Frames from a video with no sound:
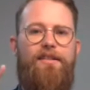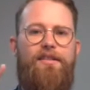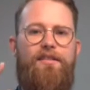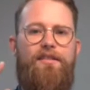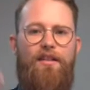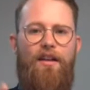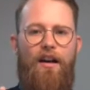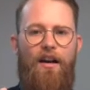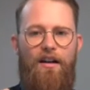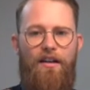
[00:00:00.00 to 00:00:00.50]

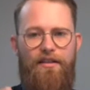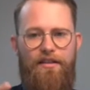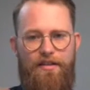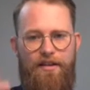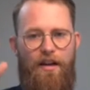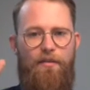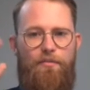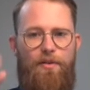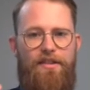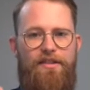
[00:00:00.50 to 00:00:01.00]
start
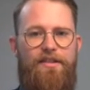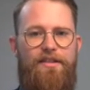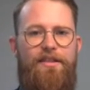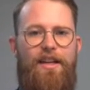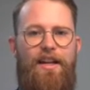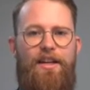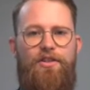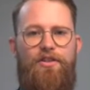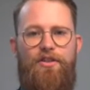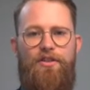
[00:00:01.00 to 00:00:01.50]
our
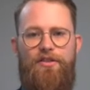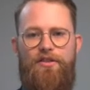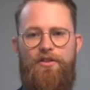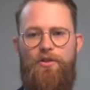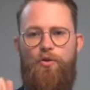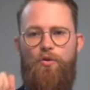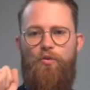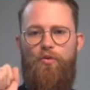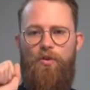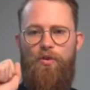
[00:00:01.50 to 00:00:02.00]

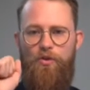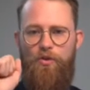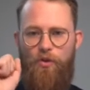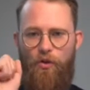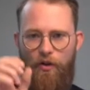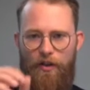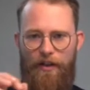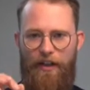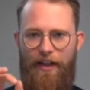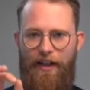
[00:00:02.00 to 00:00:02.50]
presentations
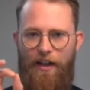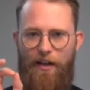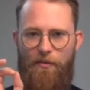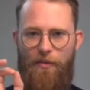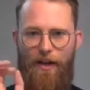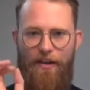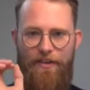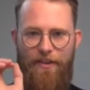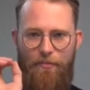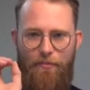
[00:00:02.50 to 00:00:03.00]
talking
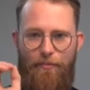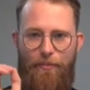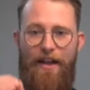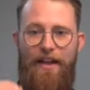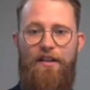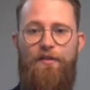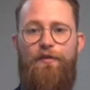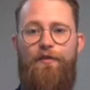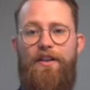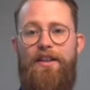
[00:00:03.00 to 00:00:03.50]
about the
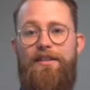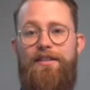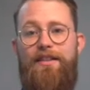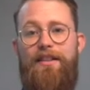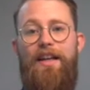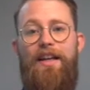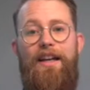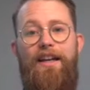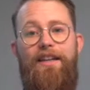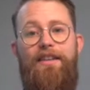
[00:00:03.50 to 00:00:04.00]
benefit
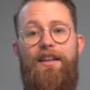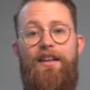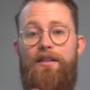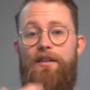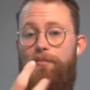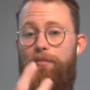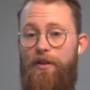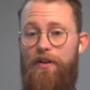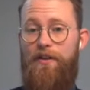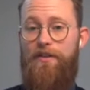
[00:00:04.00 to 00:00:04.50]
that the
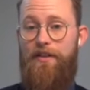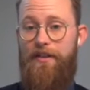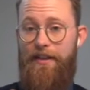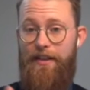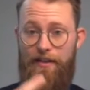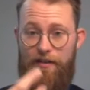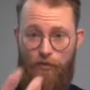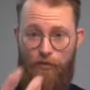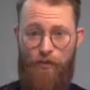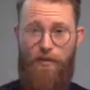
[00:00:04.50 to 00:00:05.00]
person
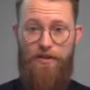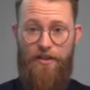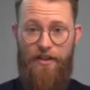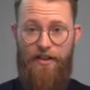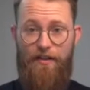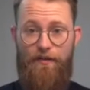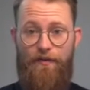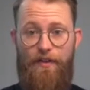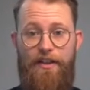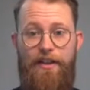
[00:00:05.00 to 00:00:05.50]
that's watching
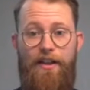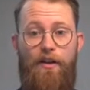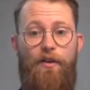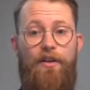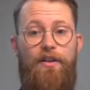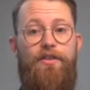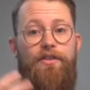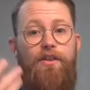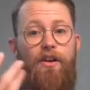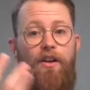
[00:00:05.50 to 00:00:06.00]
the video
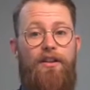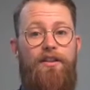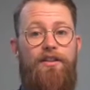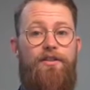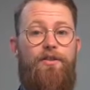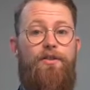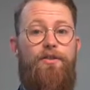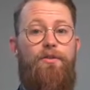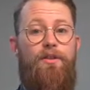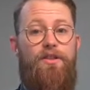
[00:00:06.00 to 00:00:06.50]
is going
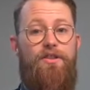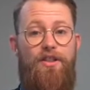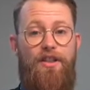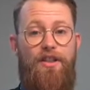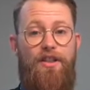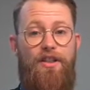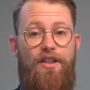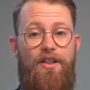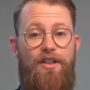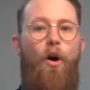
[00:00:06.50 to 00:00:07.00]
to
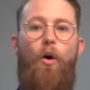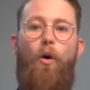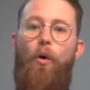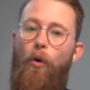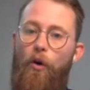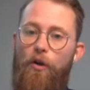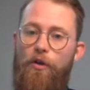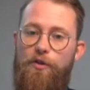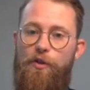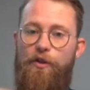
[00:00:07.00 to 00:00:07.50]
achieve,
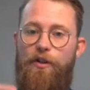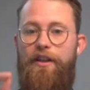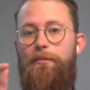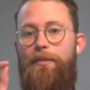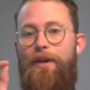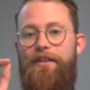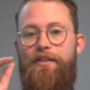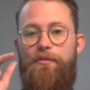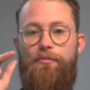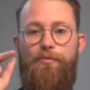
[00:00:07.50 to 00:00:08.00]
or talking
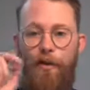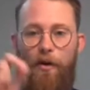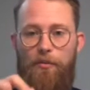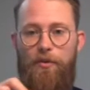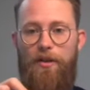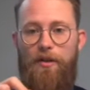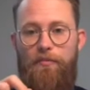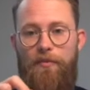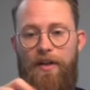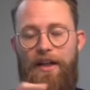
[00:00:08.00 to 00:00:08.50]
about the
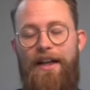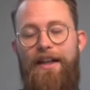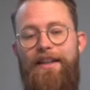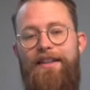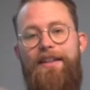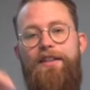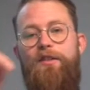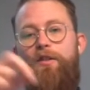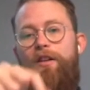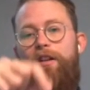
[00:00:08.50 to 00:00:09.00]
problem
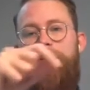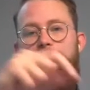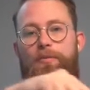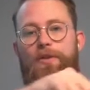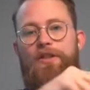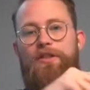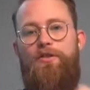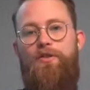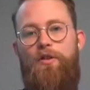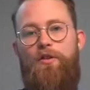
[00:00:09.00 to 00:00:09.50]
that you're going to
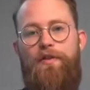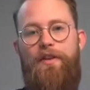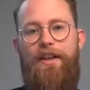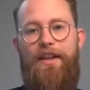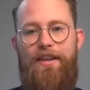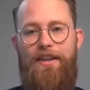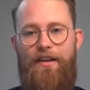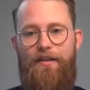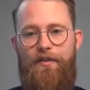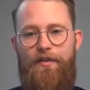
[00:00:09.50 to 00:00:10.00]
be solving
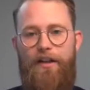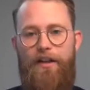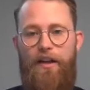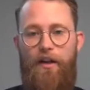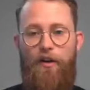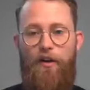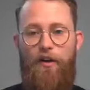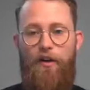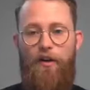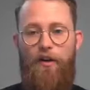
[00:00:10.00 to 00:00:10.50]
in that video.
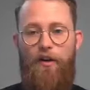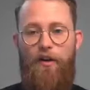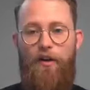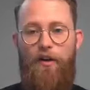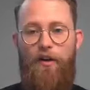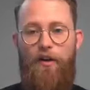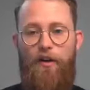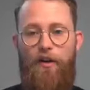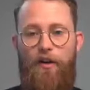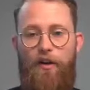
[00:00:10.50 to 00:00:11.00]
If you
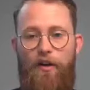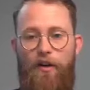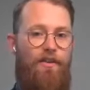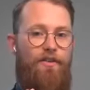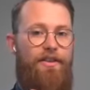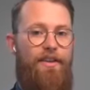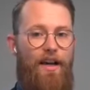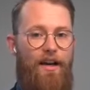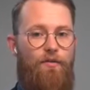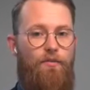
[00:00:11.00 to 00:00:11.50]
start
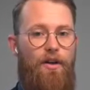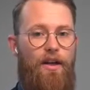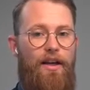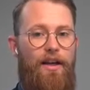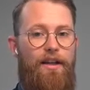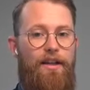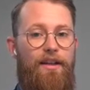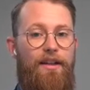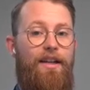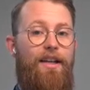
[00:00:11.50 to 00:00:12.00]
out that
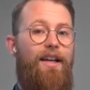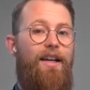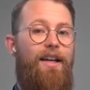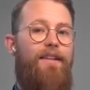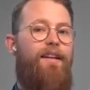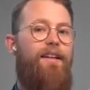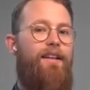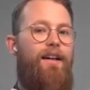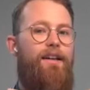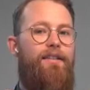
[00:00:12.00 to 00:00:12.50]
way,
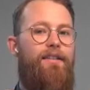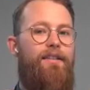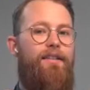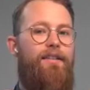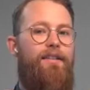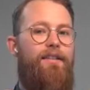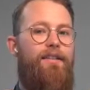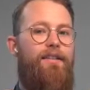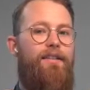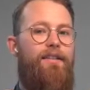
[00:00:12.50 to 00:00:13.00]
then I
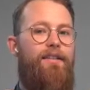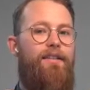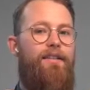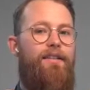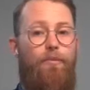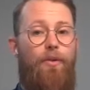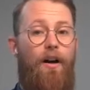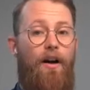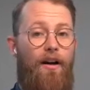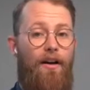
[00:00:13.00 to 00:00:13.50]
think you're on a
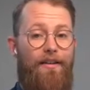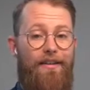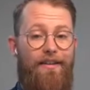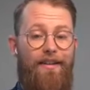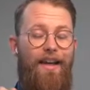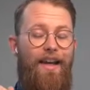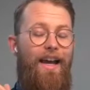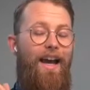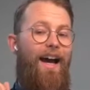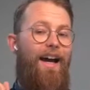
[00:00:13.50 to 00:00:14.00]
good path.
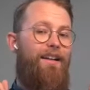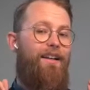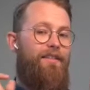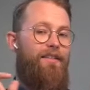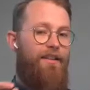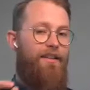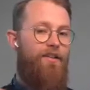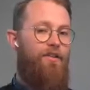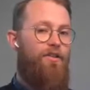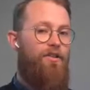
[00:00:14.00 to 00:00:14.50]
And I
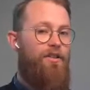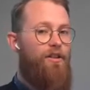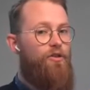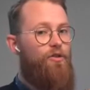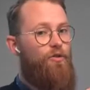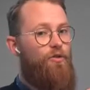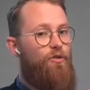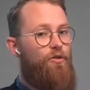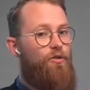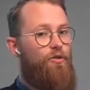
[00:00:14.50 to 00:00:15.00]
think you're on a
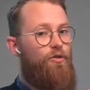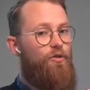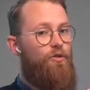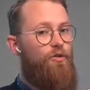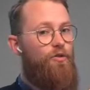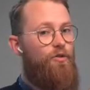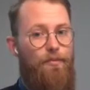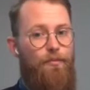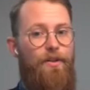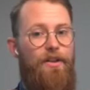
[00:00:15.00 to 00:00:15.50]
great
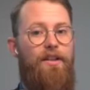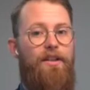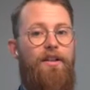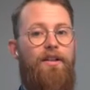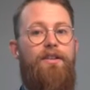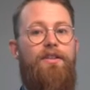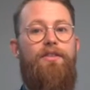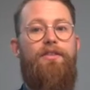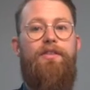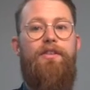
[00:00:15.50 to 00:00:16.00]
path
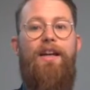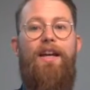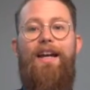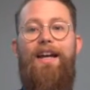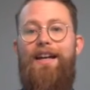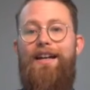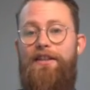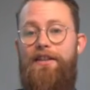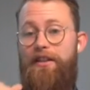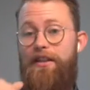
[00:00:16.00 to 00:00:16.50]
because
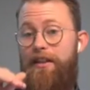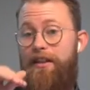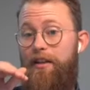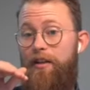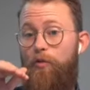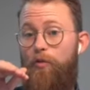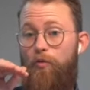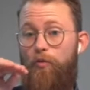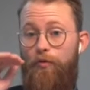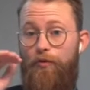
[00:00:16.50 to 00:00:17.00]

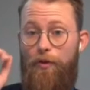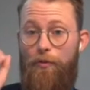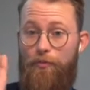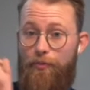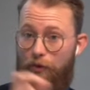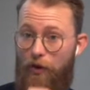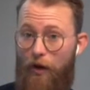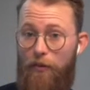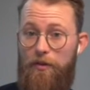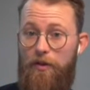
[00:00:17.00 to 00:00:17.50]
the
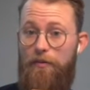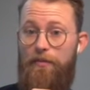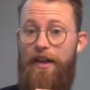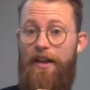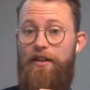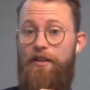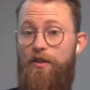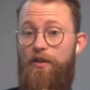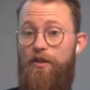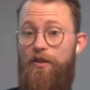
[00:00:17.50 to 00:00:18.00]
problem
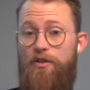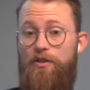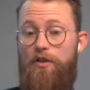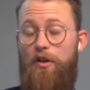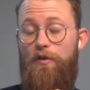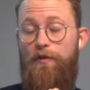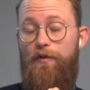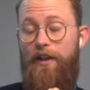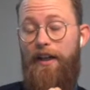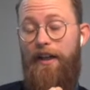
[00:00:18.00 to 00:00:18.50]
that you're
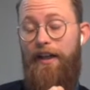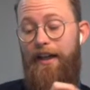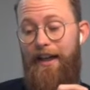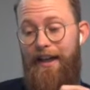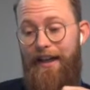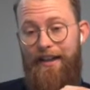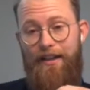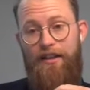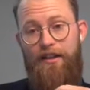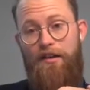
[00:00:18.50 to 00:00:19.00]
solving
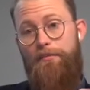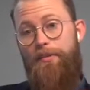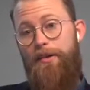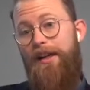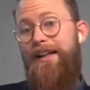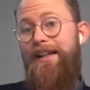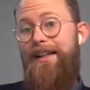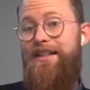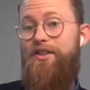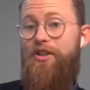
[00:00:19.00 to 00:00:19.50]

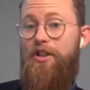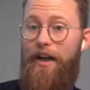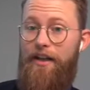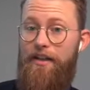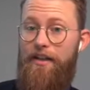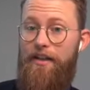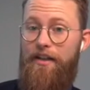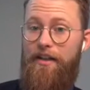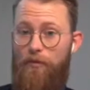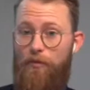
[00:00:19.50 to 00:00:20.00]
completely
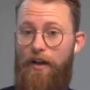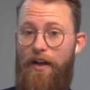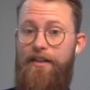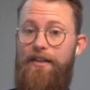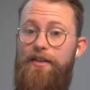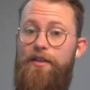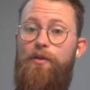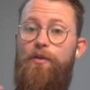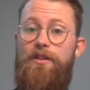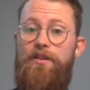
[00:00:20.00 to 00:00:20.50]
changes the way
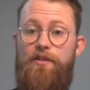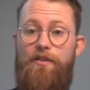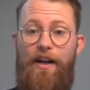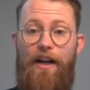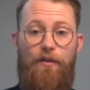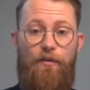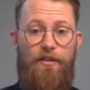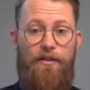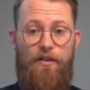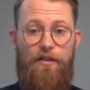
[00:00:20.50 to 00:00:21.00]
that you
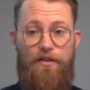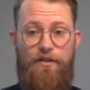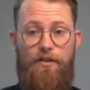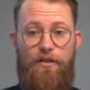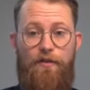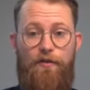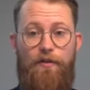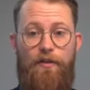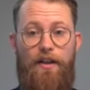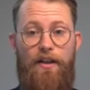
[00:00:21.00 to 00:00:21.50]
interact with your
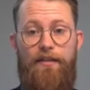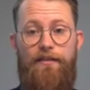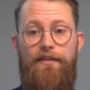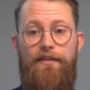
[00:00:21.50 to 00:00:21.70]
software.